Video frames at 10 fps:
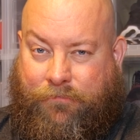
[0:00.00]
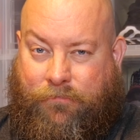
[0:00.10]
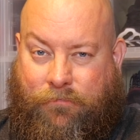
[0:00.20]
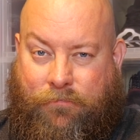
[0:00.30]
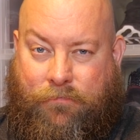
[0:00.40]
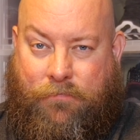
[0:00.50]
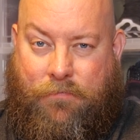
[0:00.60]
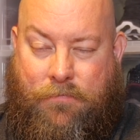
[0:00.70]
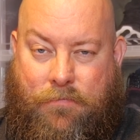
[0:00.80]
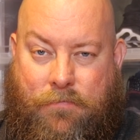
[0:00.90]

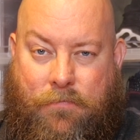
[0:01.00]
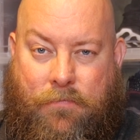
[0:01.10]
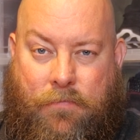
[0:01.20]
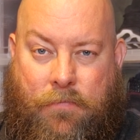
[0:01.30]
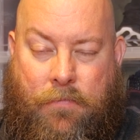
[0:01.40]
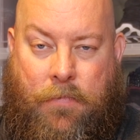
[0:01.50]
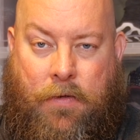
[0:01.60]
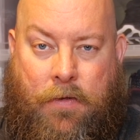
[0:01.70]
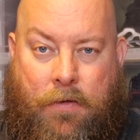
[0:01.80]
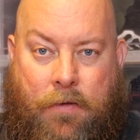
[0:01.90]

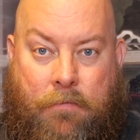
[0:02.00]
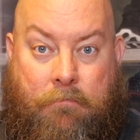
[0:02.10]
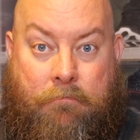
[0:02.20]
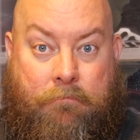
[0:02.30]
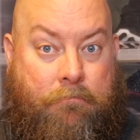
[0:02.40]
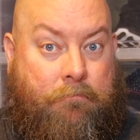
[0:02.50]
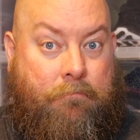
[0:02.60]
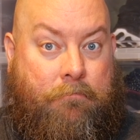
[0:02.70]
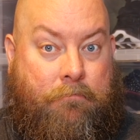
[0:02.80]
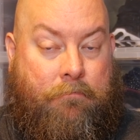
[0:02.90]

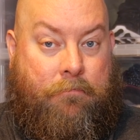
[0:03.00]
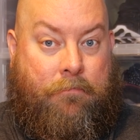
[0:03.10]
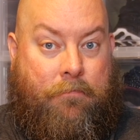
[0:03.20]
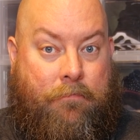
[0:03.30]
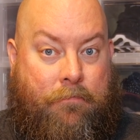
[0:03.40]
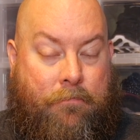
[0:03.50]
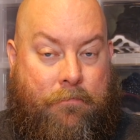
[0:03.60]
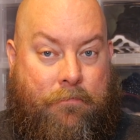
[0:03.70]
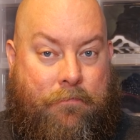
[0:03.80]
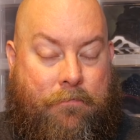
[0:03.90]

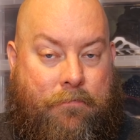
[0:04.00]
Nothing is said.